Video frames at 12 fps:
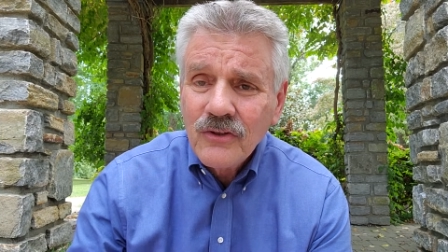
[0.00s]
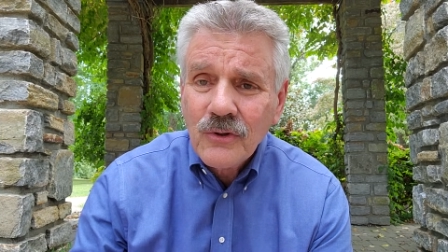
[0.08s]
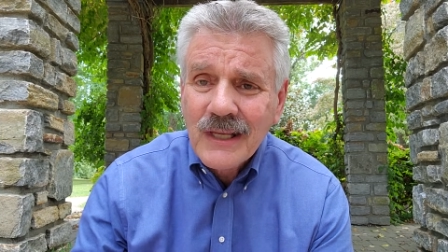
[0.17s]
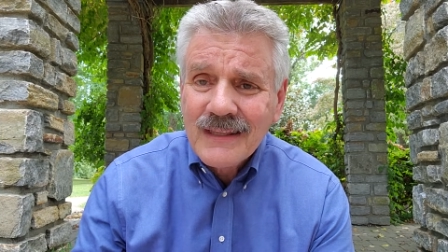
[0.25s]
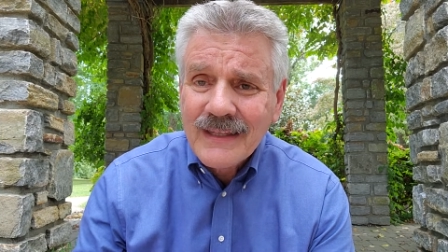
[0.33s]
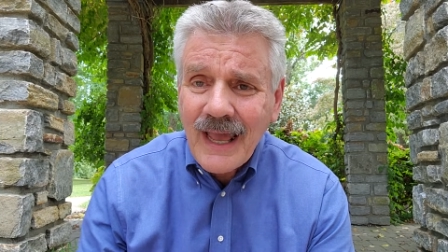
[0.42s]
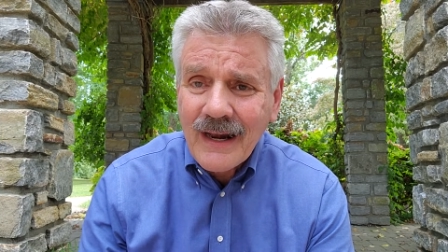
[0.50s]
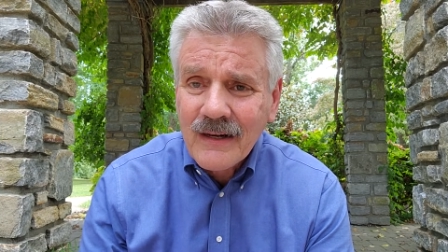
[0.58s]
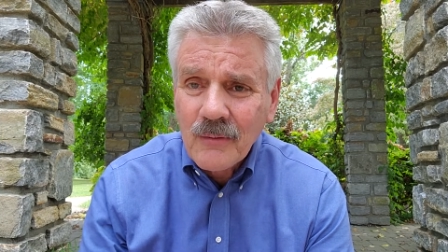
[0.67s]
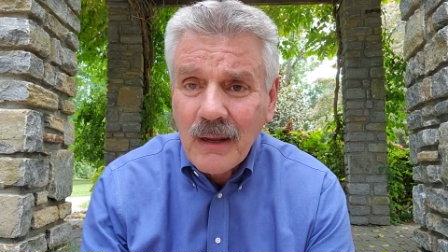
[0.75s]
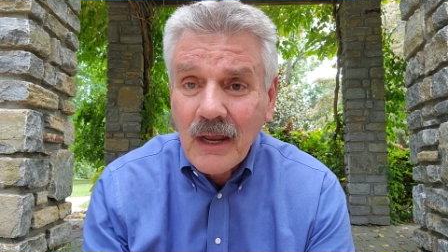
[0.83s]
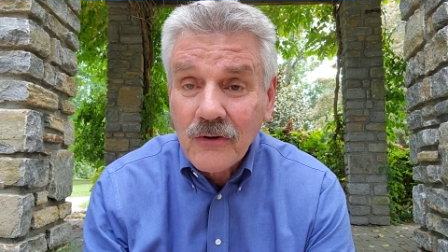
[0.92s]
You get that
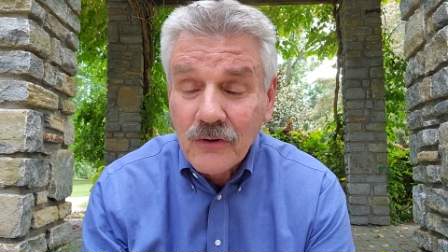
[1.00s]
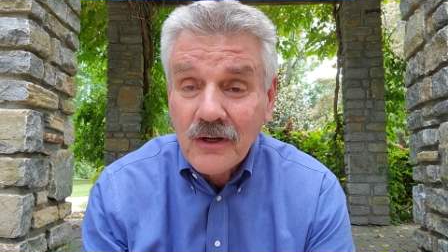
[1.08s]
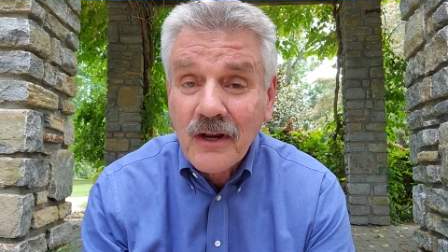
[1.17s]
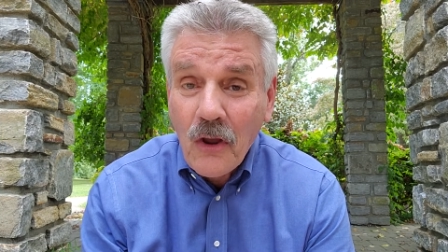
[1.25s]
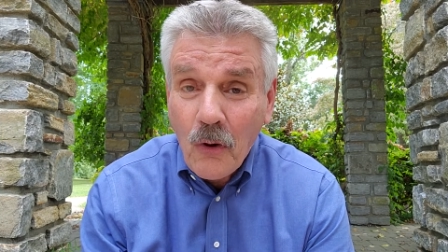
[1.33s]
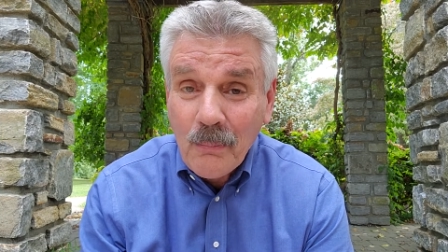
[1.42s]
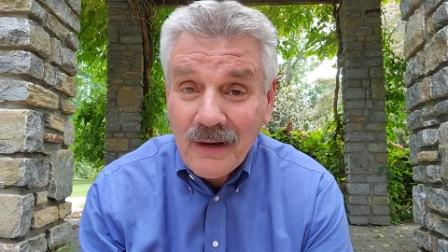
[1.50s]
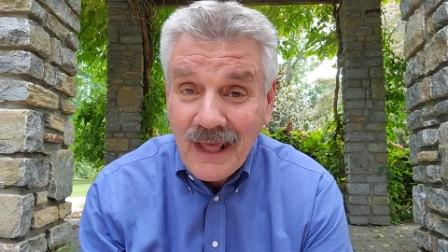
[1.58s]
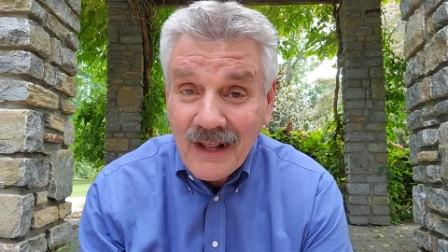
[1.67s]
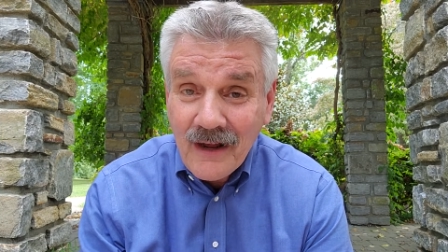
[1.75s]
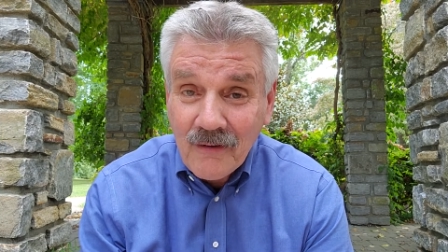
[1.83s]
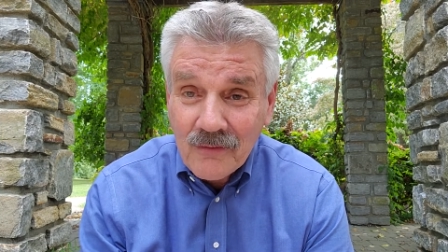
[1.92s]
in the mail, you're going to open
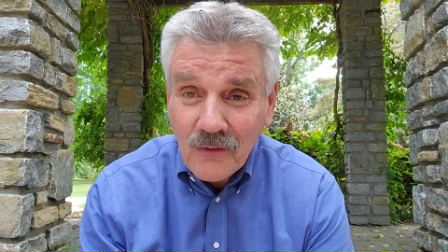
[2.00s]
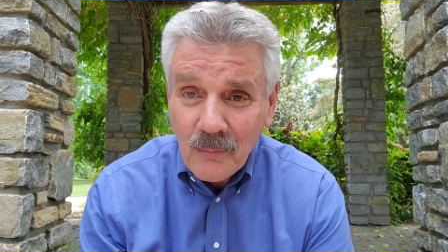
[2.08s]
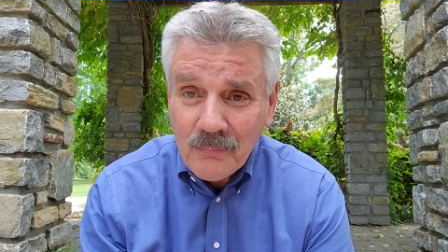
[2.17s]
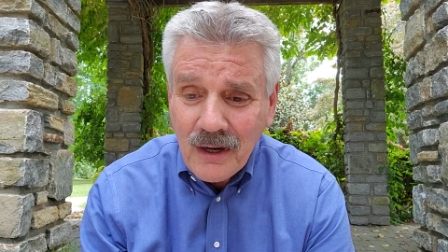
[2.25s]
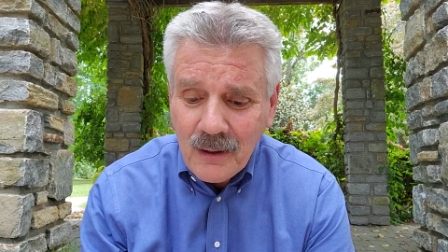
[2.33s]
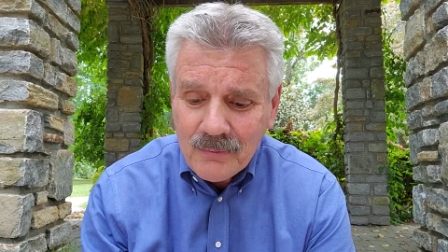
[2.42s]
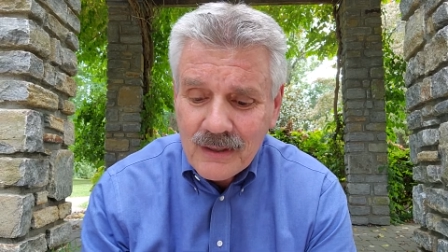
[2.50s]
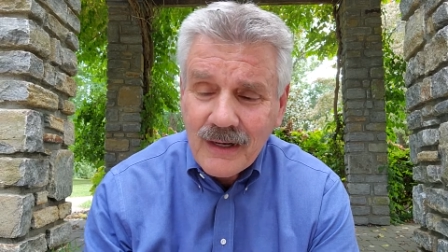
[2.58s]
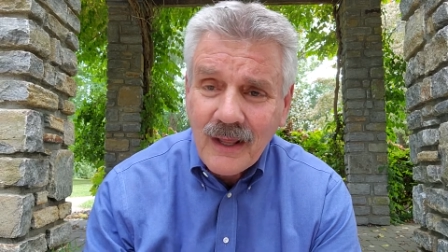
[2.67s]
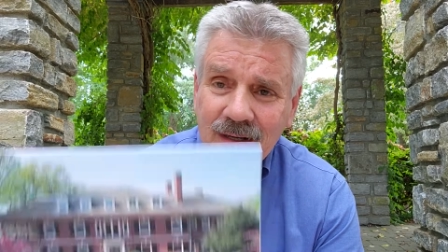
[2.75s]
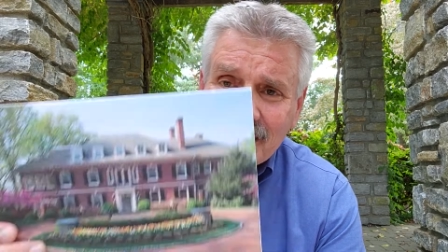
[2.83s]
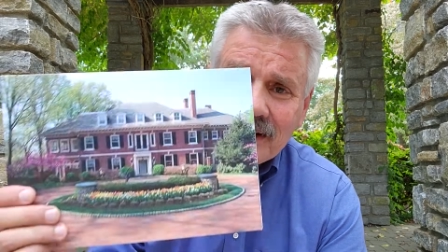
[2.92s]
that envelope up. And
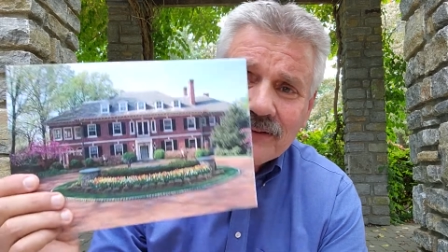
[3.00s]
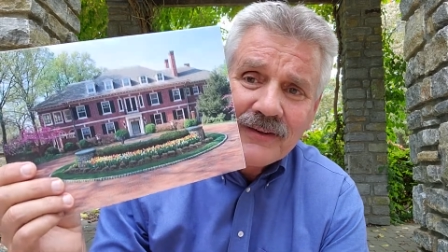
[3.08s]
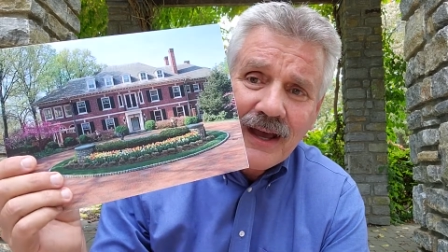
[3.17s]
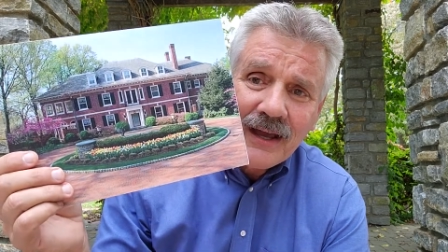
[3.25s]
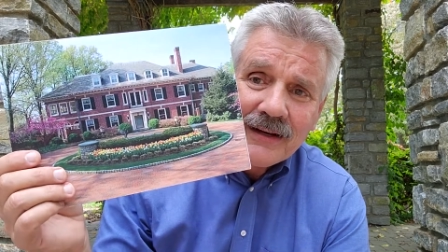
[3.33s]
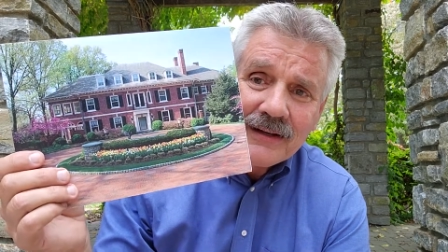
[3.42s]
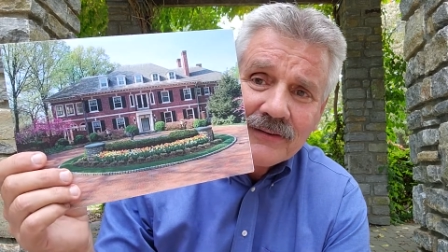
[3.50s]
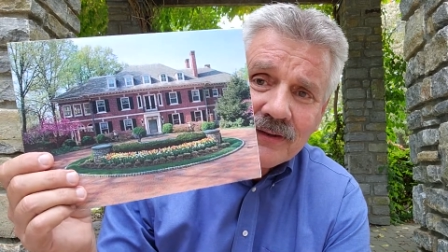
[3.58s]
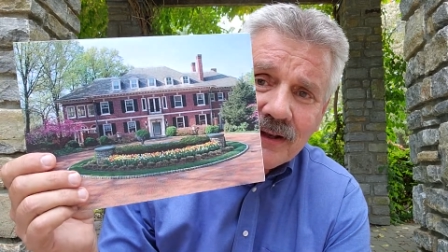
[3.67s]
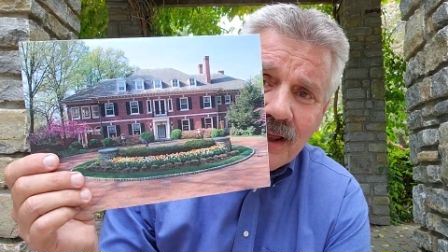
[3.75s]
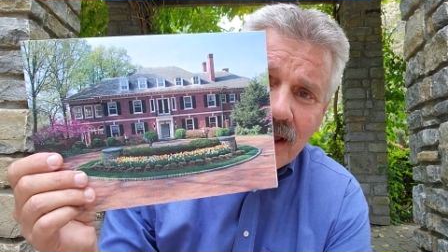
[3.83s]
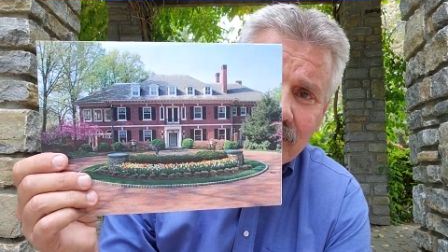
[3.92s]
on the inside is
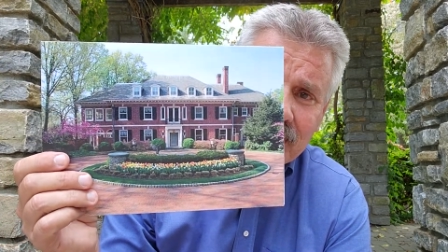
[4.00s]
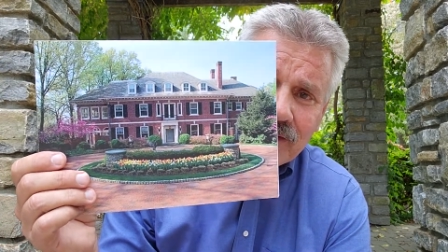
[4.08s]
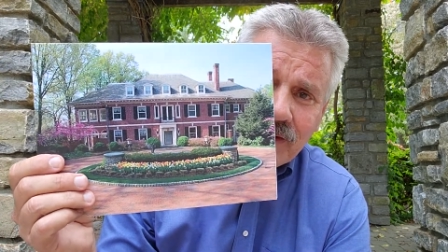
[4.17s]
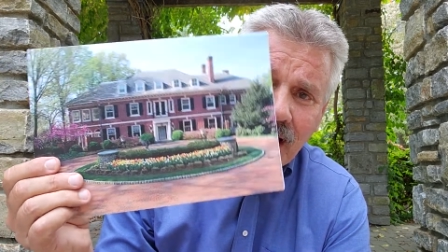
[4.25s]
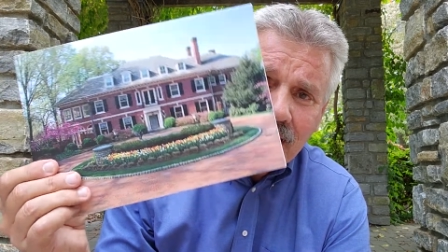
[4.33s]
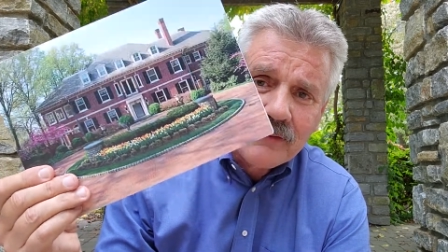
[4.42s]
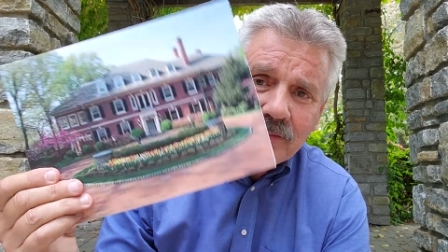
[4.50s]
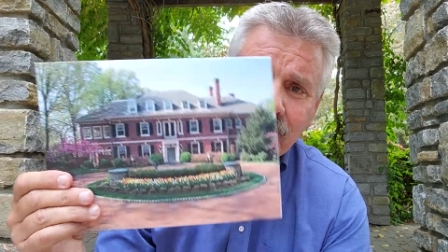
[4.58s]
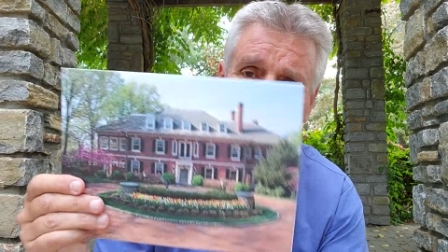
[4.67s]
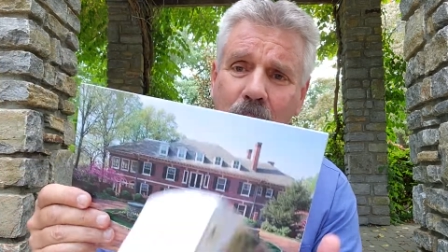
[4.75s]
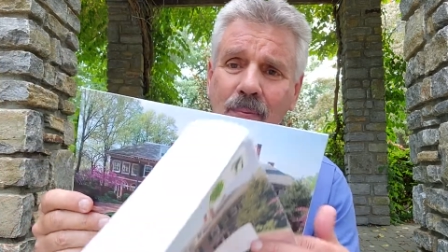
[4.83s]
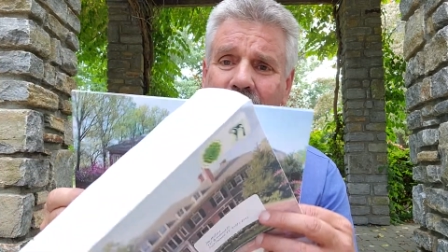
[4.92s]
a heavy stock
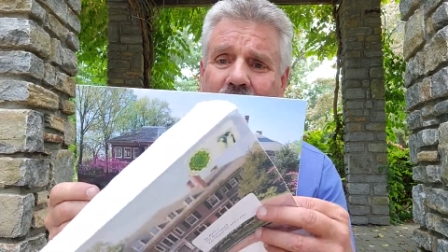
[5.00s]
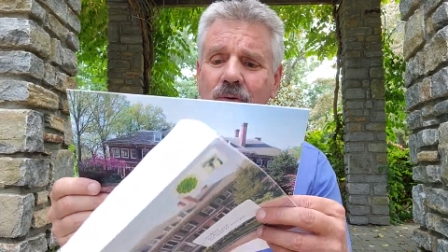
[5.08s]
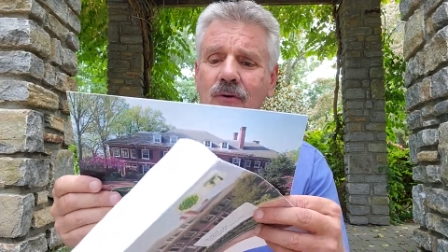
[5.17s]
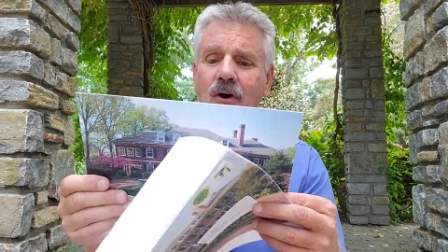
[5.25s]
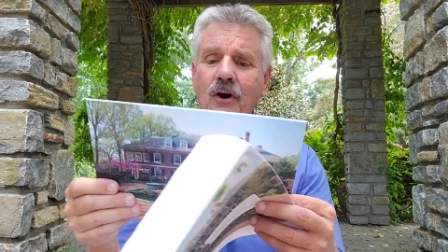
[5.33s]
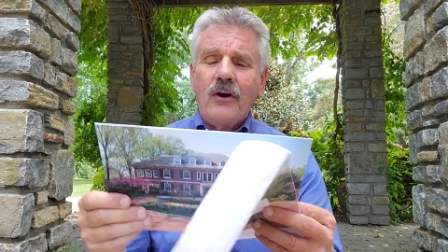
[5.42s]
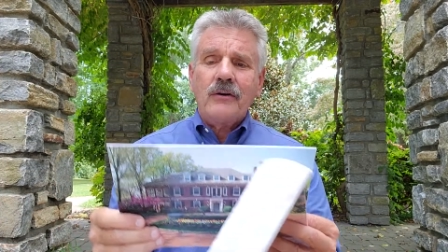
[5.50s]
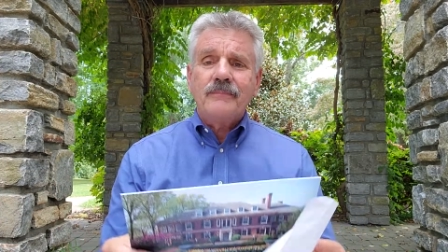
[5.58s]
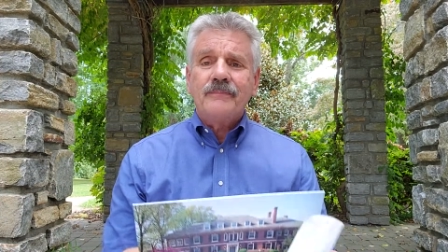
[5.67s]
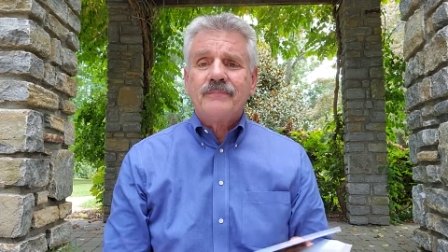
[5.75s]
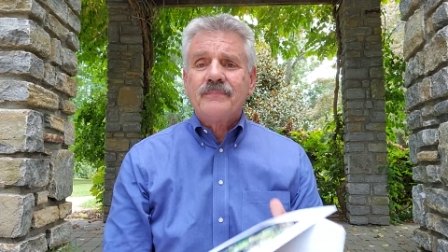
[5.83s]
four-panel card